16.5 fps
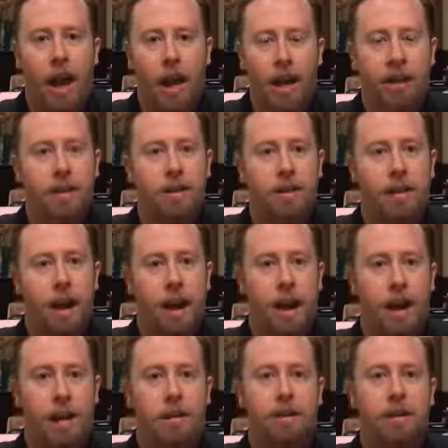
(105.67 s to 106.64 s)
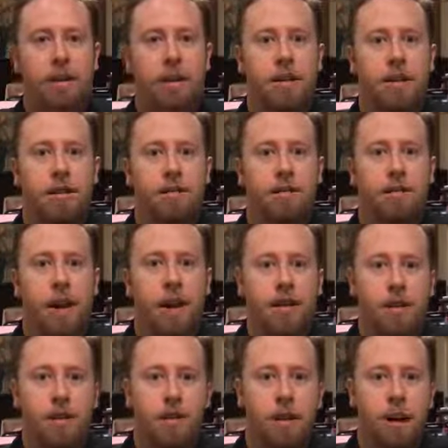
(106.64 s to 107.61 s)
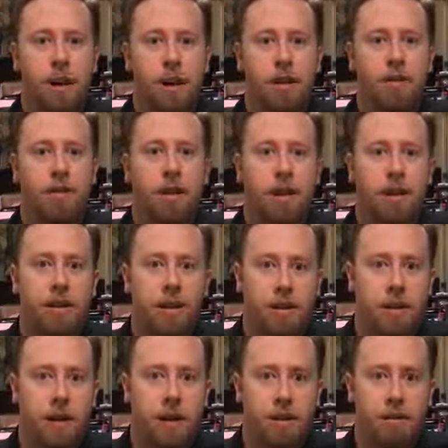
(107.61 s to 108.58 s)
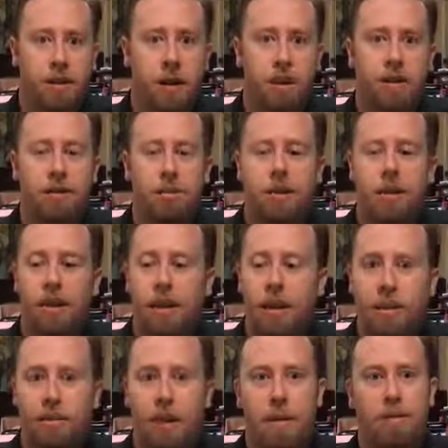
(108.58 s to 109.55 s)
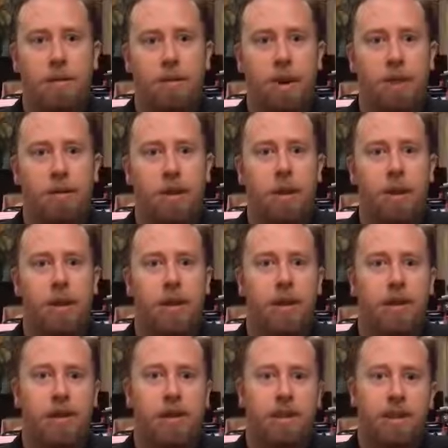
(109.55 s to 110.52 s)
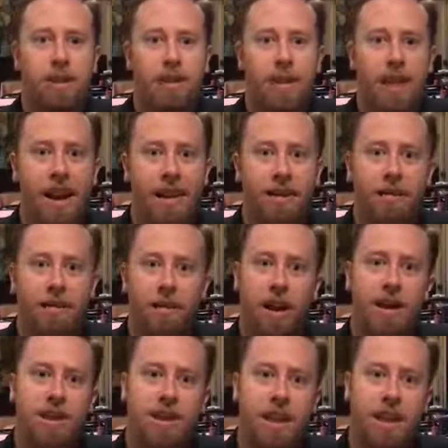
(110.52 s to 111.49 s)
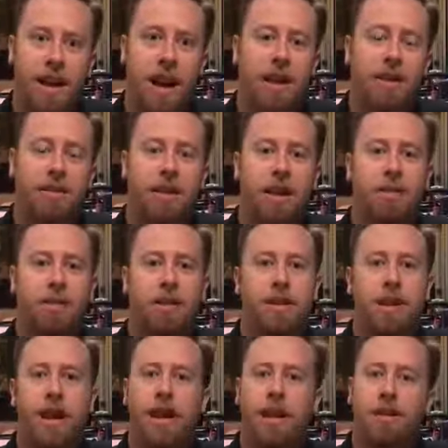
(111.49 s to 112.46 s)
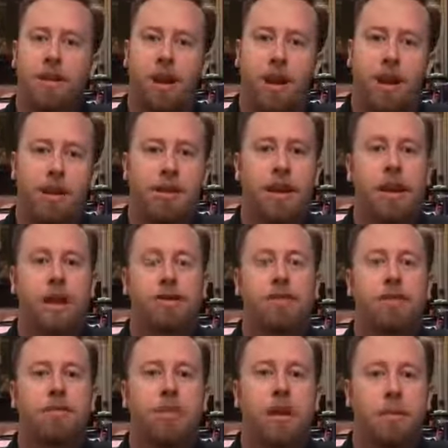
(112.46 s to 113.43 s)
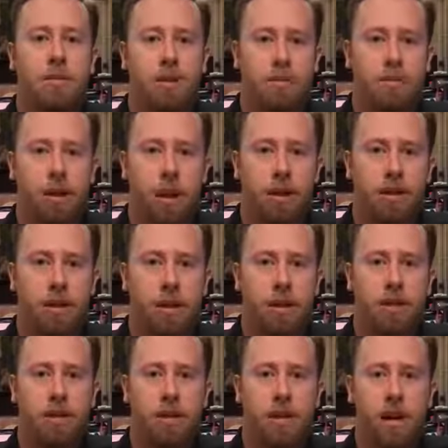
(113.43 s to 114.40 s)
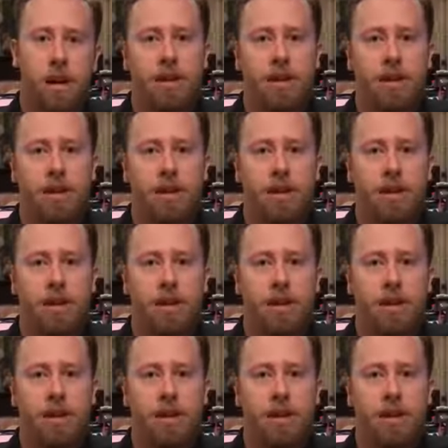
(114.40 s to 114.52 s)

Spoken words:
Anga's dad makes the dough. It's his recipe. The pepperoni is sliced fresh in-house every day. It's all natural, minimally processed.